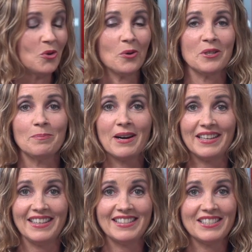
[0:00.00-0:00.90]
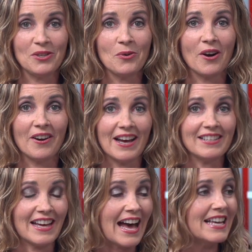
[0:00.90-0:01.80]
who are his buddies, who are
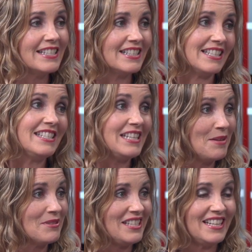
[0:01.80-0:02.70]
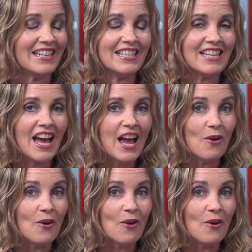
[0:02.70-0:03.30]
as as esteemed as he is,